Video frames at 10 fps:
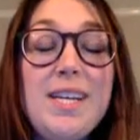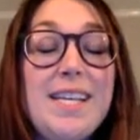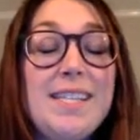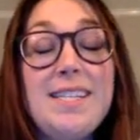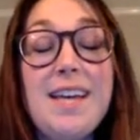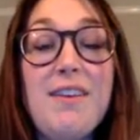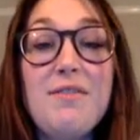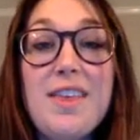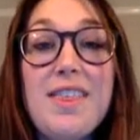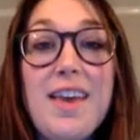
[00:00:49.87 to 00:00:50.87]
He's into
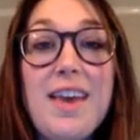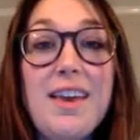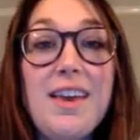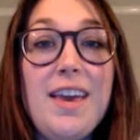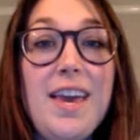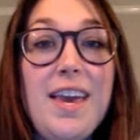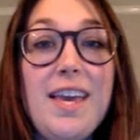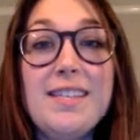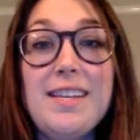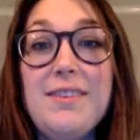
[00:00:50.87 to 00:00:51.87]
everything.
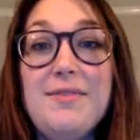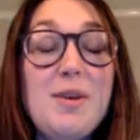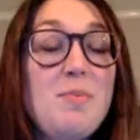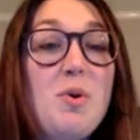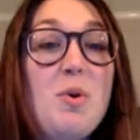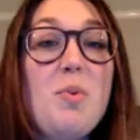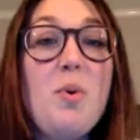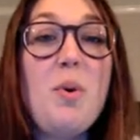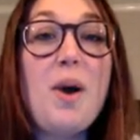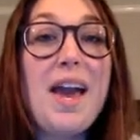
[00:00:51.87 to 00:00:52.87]
He's a typical
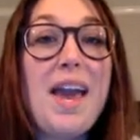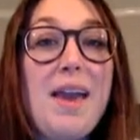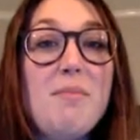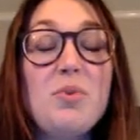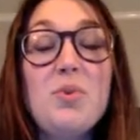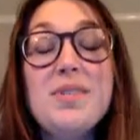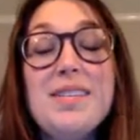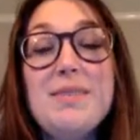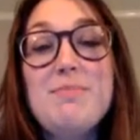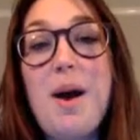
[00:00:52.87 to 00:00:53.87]
boy,
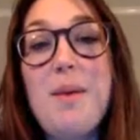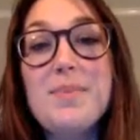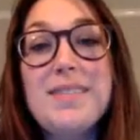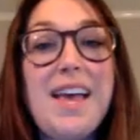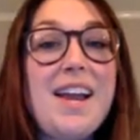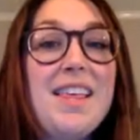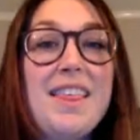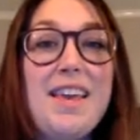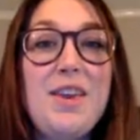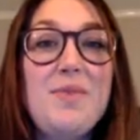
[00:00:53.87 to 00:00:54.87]
bruises, bumps,
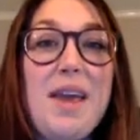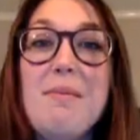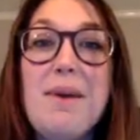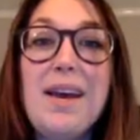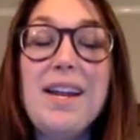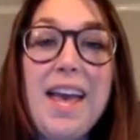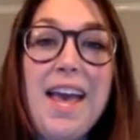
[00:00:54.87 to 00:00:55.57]
anything, you name it.